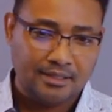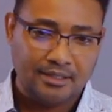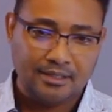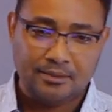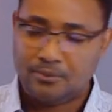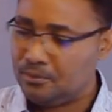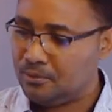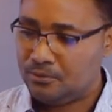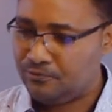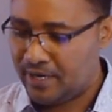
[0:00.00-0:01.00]
We
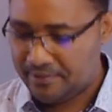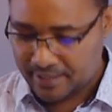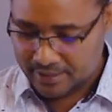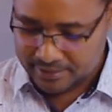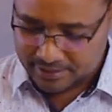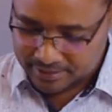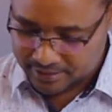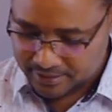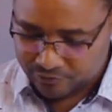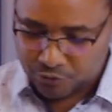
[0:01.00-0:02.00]
will find that
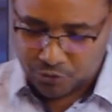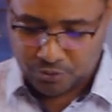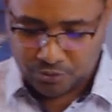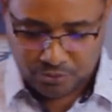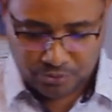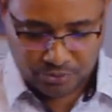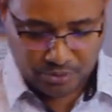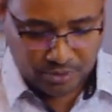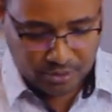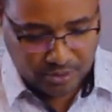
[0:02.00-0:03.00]
in a few
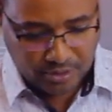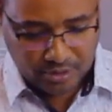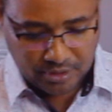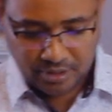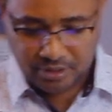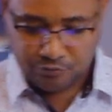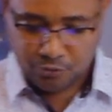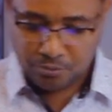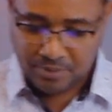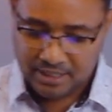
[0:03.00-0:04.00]

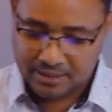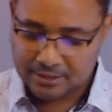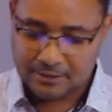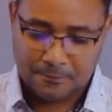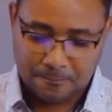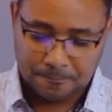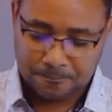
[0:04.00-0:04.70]
minutes.